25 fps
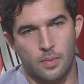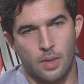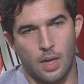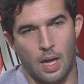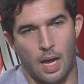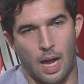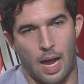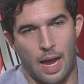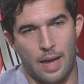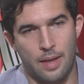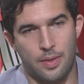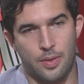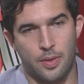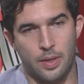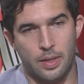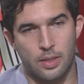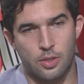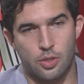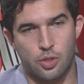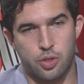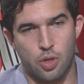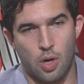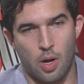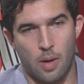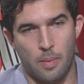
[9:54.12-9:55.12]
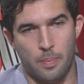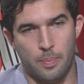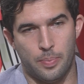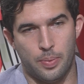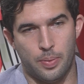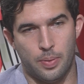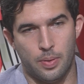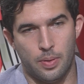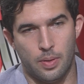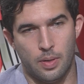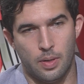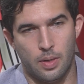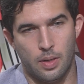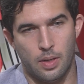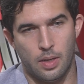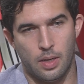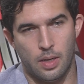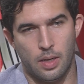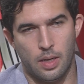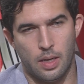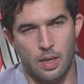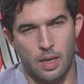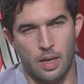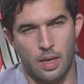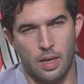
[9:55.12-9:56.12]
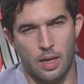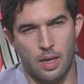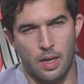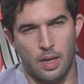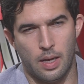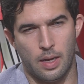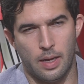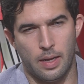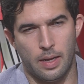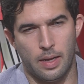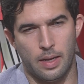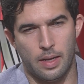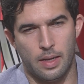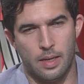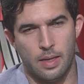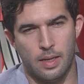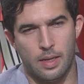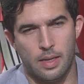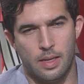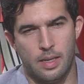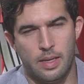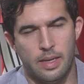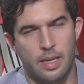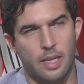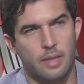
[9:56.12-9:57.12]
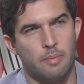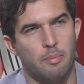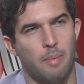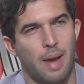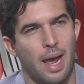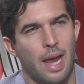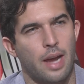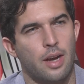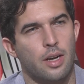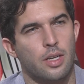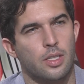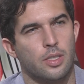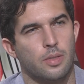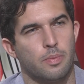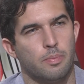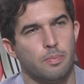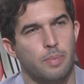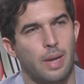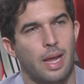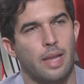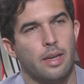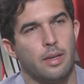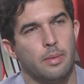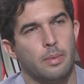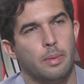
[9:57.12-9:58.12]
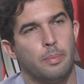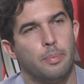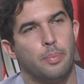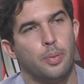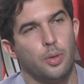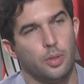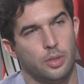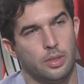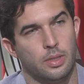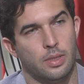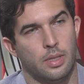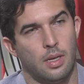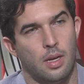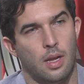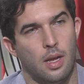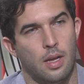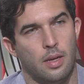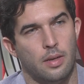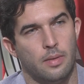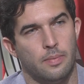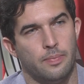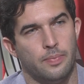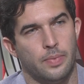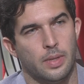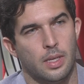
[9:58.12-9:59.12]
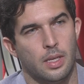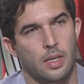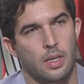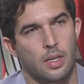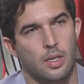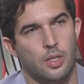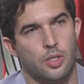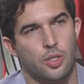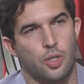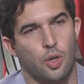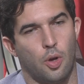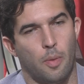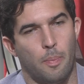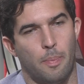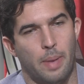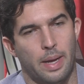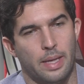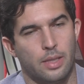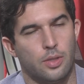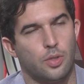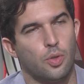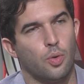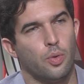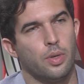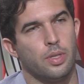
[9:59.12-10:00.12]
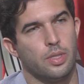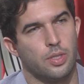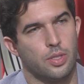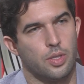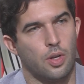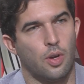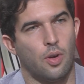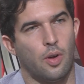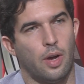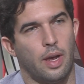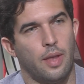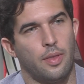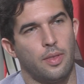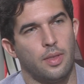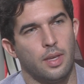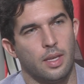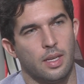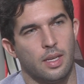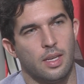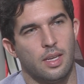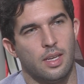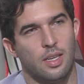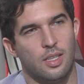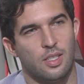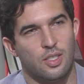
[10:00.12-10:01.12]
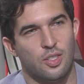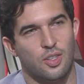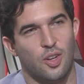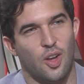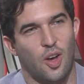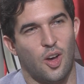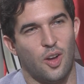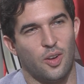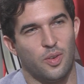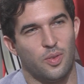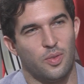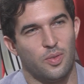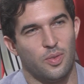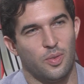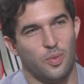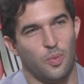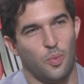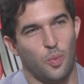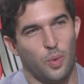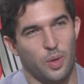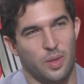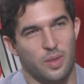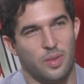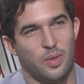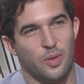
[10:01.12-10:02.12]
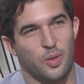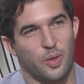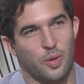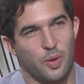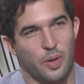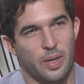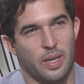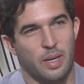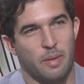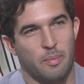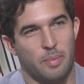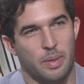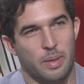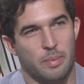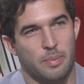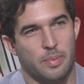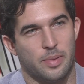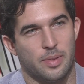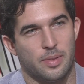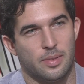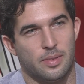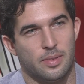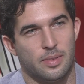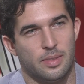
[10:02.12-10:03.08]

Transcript: I think Trump, he admires Vladimir Putin a lot. So by doing so, I think he's not with the Ukrainian people.